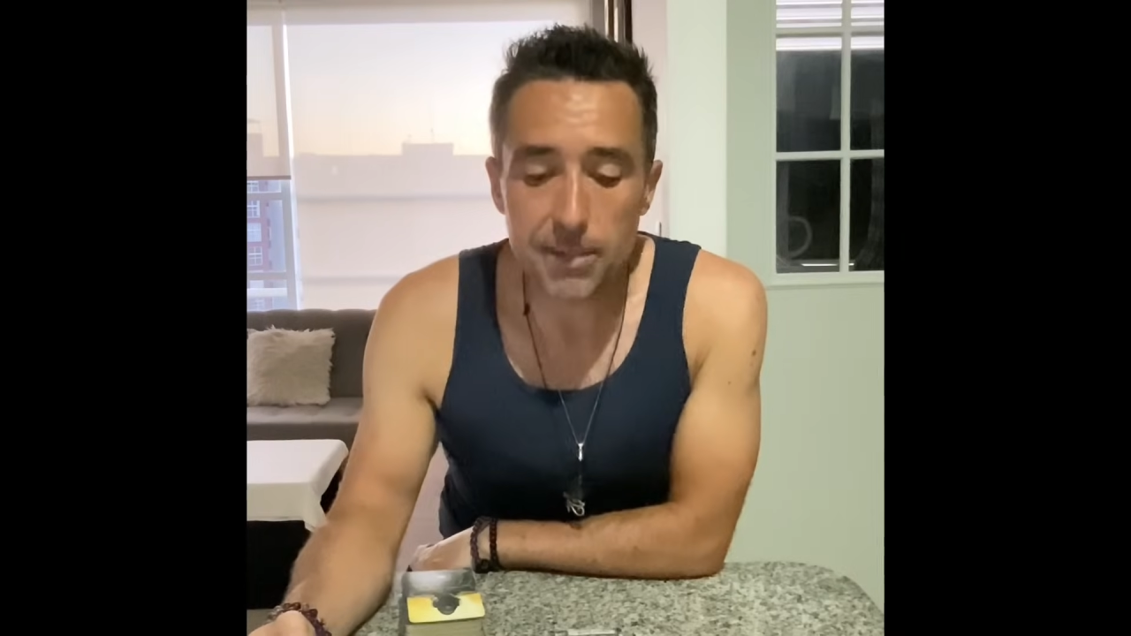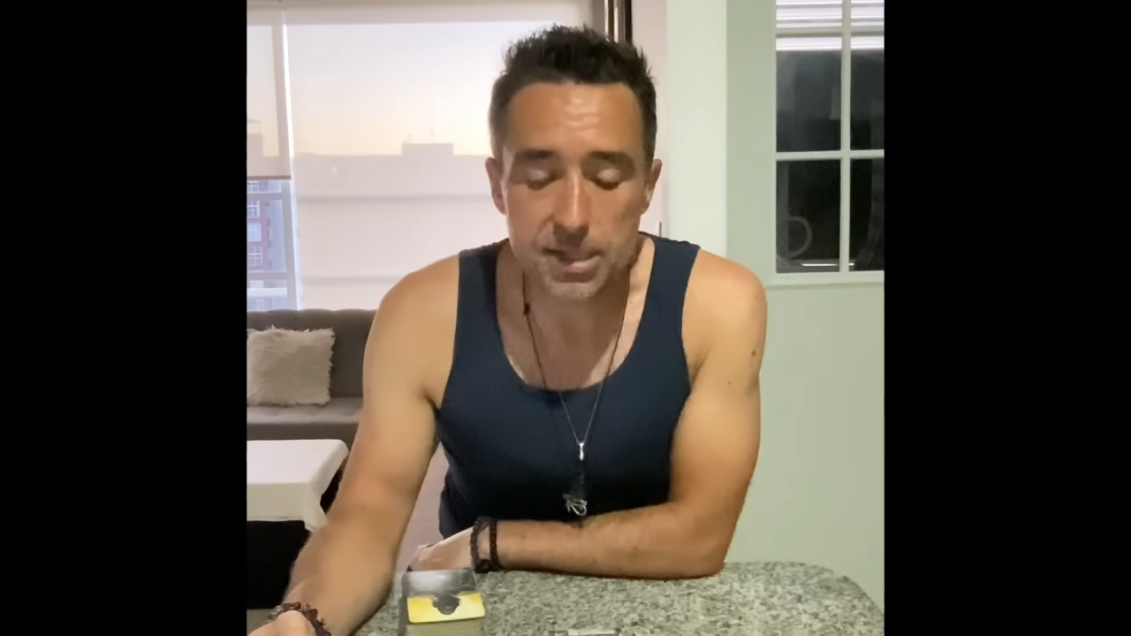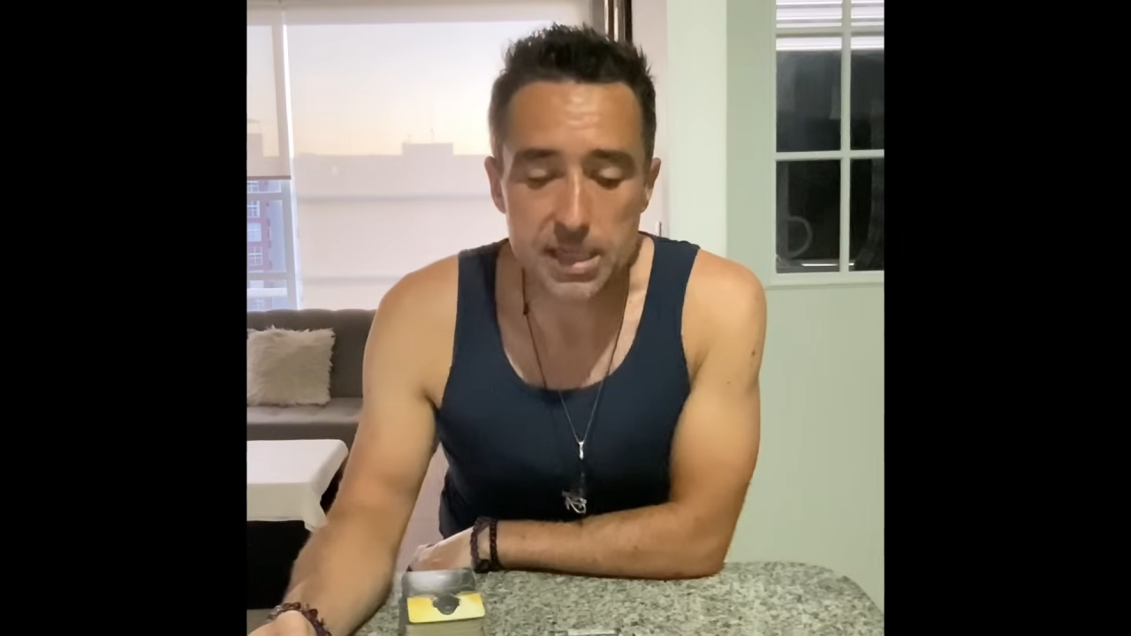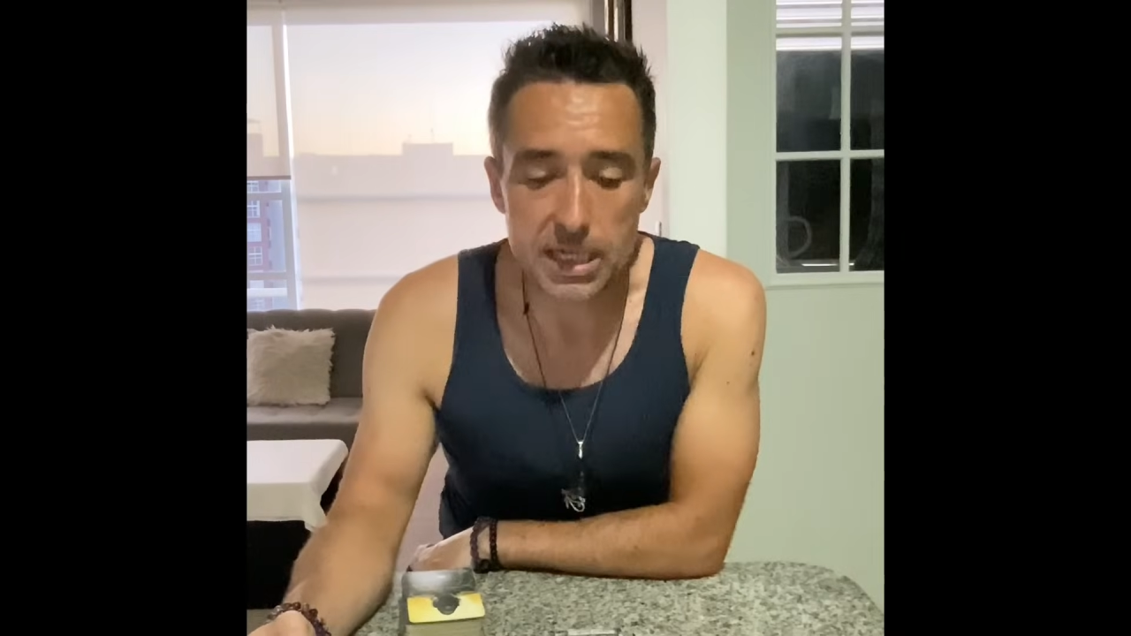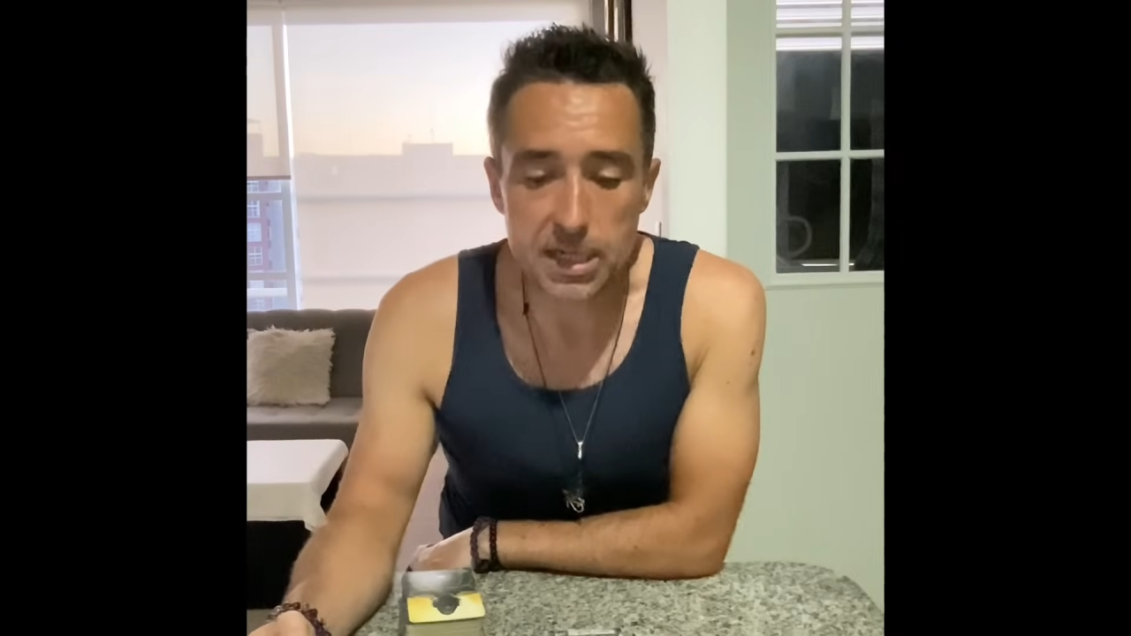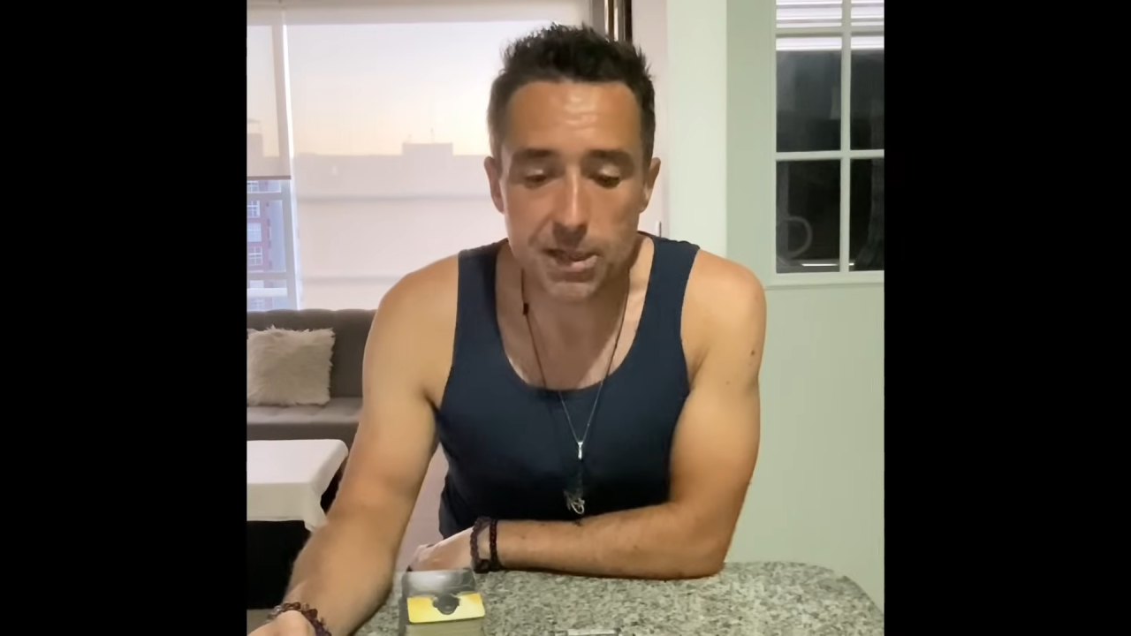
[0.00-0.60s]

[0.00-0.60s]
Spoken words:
be assessing